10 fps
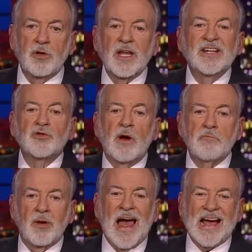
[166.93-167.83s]
into a
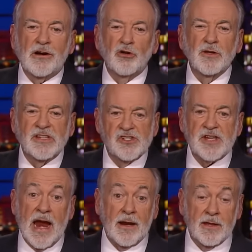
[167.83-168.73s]
black hole of
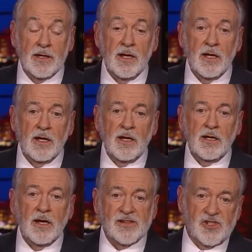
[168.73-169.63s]
insanity
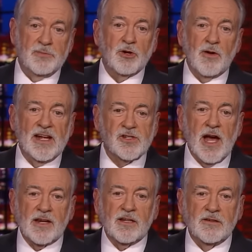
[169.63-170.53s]
as Democrats
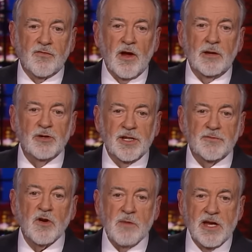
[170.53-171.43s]
got confronted with
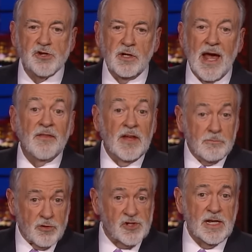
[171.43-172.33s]
information and then
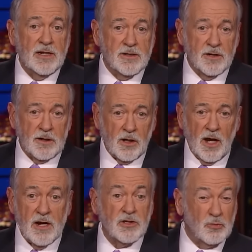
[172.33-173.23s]
proceeded to
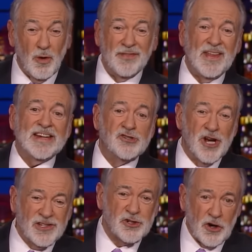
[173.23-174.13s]
declare that what they
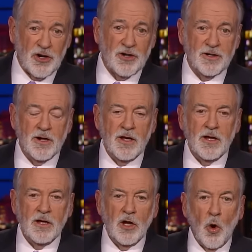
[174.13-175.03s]
just heard
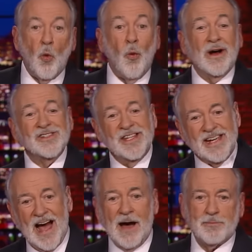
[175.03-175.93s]
was
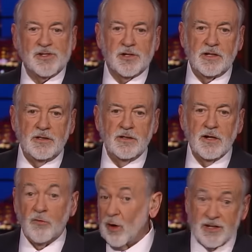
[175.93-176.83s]
the opposite
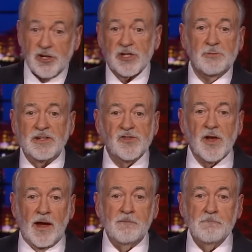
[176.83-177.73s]
of what had just been
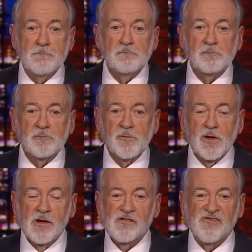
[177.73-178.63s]
said.
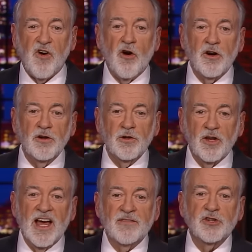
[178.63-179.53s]
Far
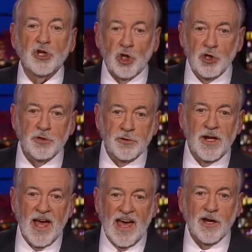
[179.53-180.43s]
left loon
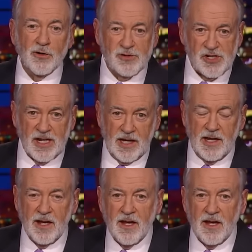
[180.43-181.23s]
AOC